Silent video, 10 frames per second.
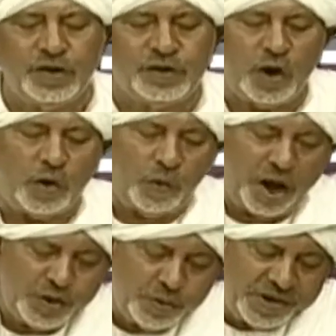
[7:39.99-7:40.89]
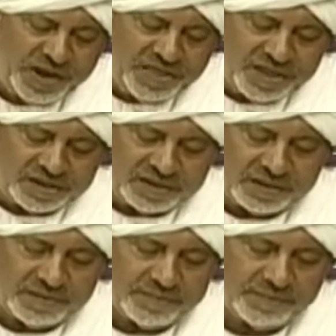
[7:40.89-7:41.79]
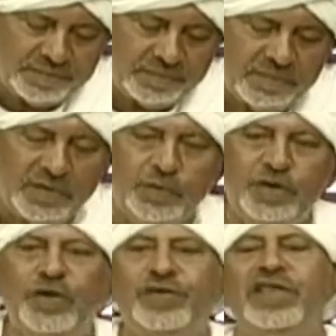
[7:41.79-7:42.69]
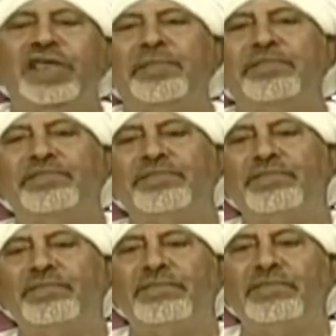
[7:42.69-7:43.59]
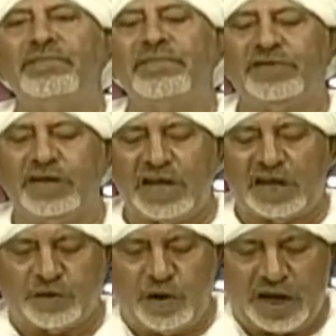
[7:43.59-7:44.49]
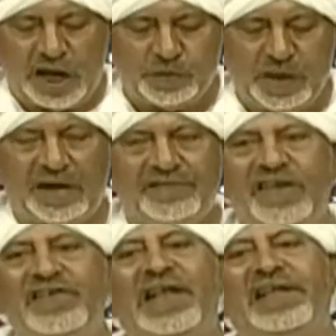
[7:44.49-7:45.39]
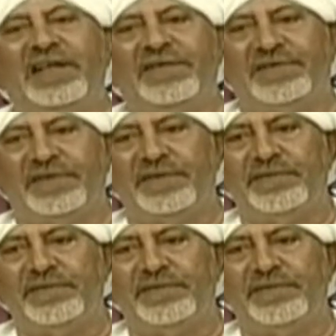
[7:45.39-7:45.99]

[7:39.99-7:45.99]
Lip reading: So why do we need these? We don't need them. See, as long as we have these letters.